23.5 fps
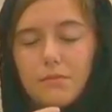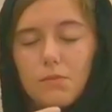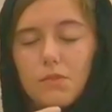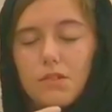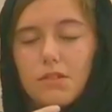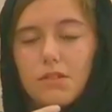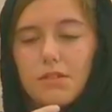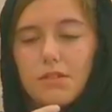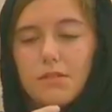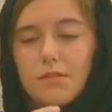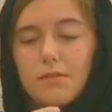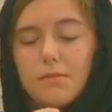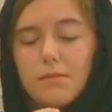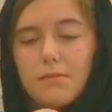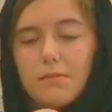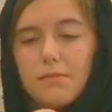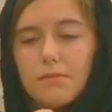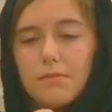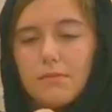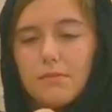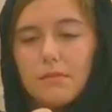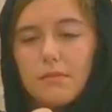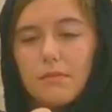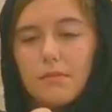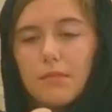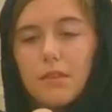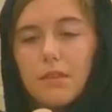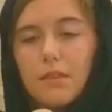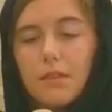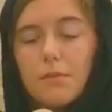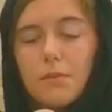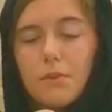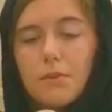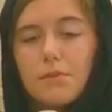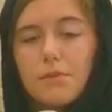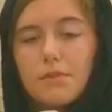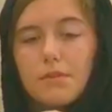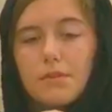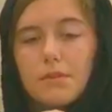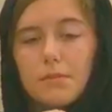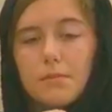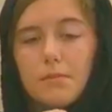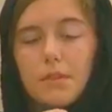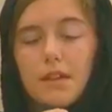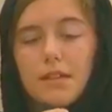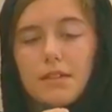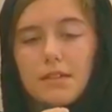was the most
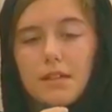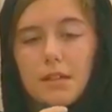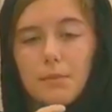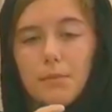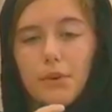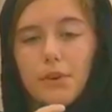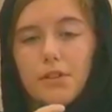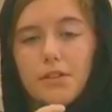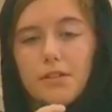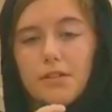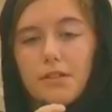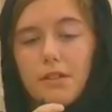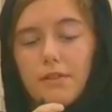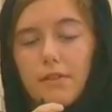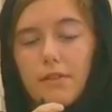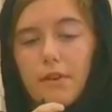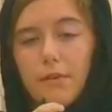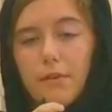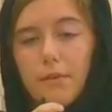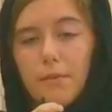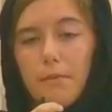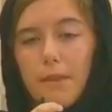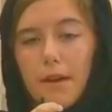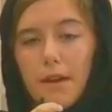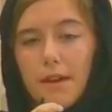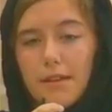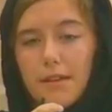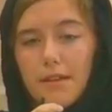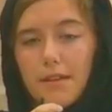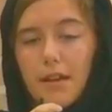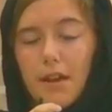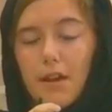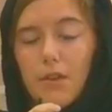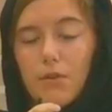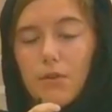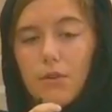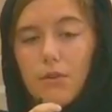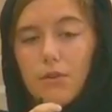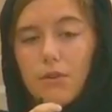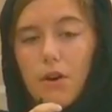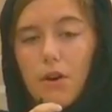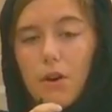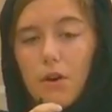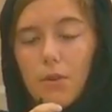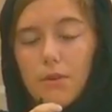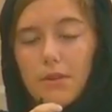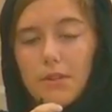amazing person I've ever met. And I will
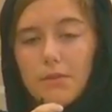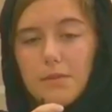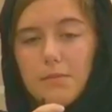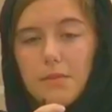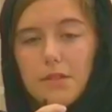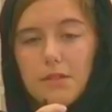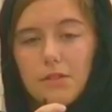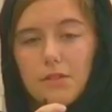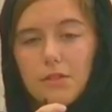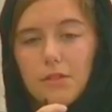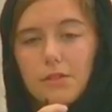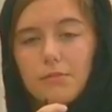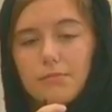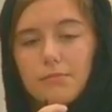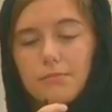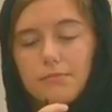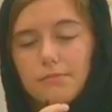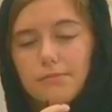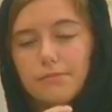always miss her.